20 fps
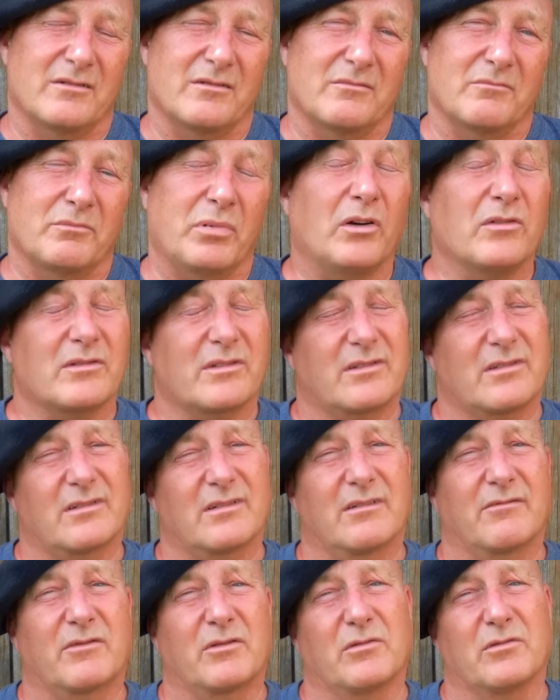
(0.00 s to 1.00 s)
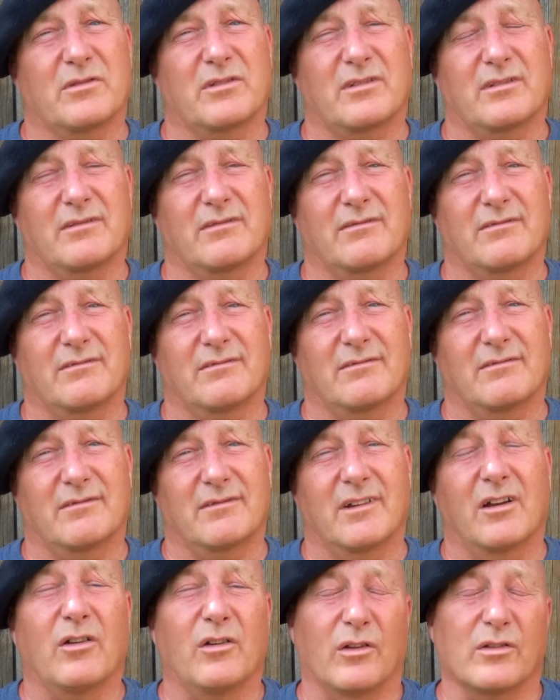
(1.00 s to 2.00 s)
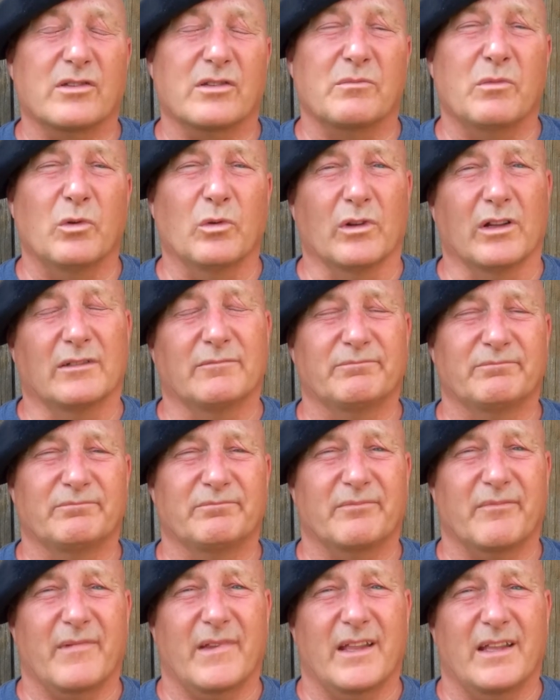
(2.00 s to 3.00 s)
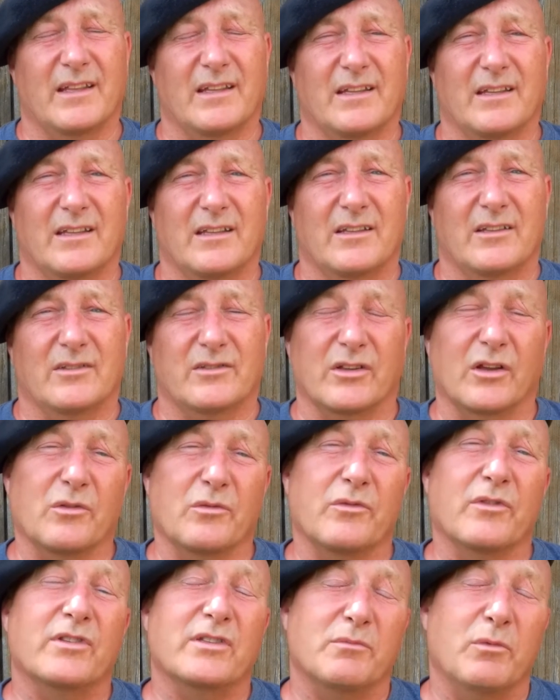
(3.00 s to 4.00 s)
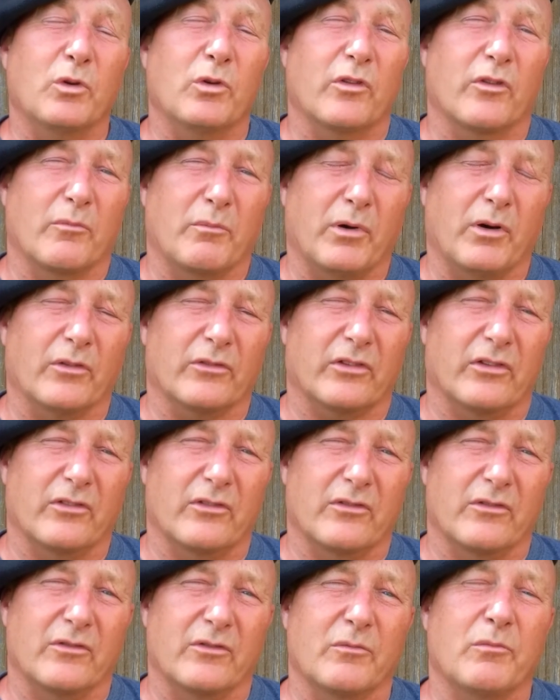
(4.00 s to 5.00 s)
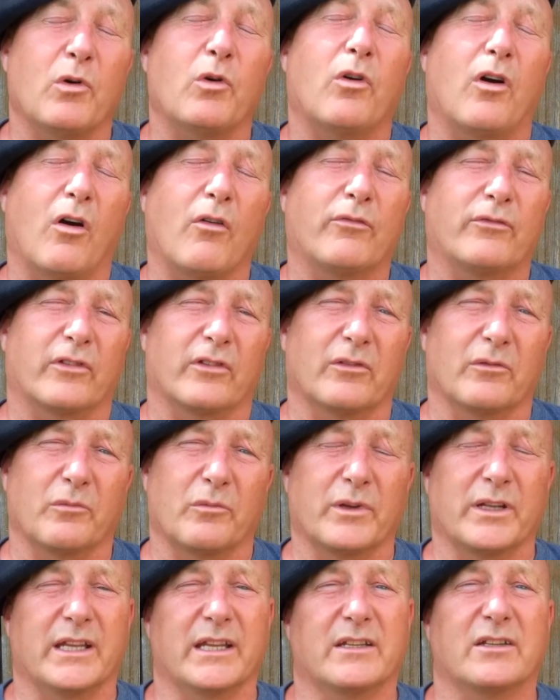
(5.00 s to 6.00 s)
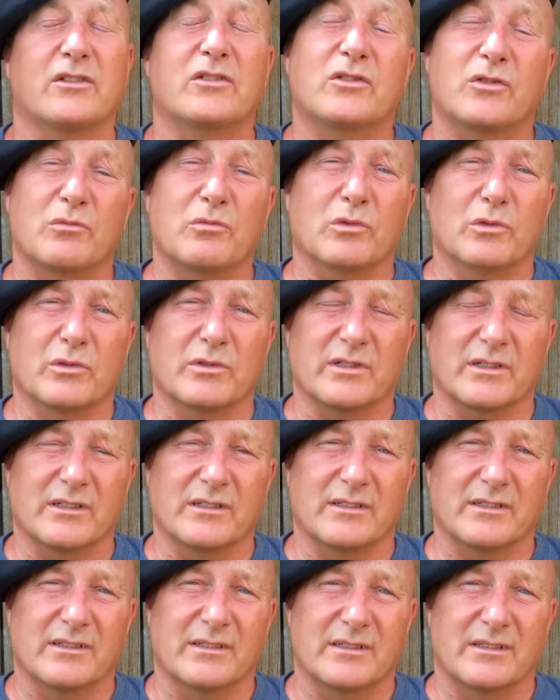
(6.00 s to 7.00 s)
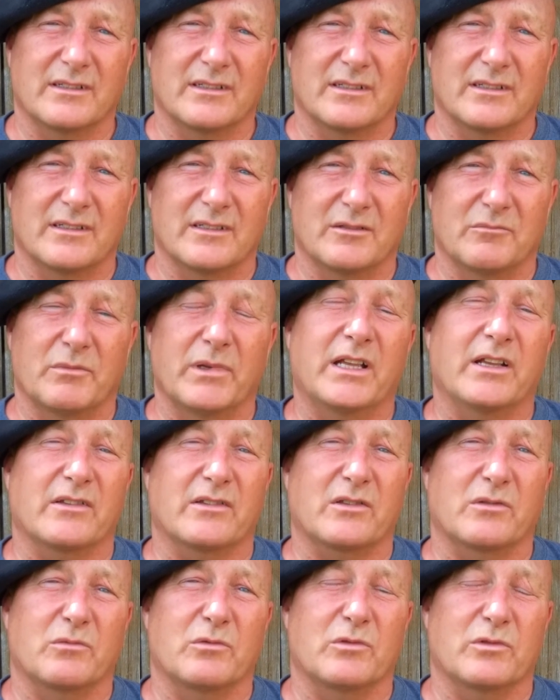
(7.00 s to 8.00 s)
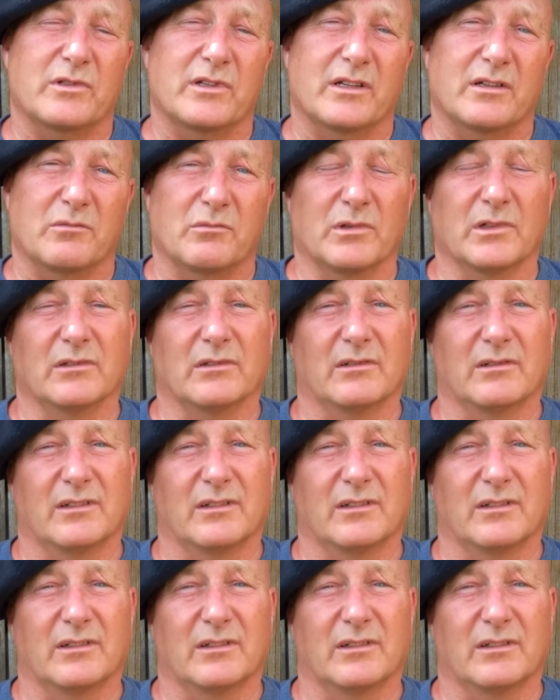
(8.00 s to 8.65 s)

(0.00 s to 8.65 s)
Pots, of course, are a lot smaller. So the smaller the pot, the more often we need to water, because the water will,